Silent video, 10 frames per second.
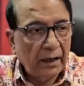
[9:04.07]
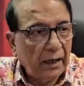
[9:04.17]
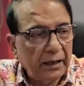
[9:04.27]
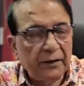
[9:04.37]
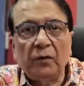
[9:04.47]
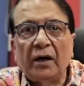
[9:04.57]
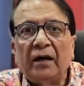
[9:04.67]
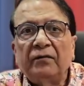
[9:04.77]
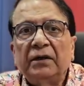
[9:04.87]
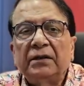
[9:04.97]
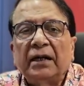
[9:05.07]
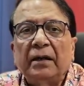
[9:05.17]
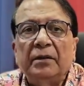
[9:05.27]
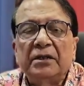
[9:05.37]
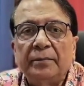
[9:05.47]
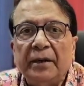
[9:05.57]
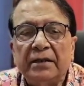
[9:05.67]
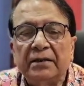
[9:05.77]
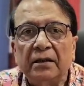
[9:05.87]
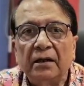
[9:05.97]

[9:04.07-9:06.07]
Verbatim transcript: and you have the cyberspace.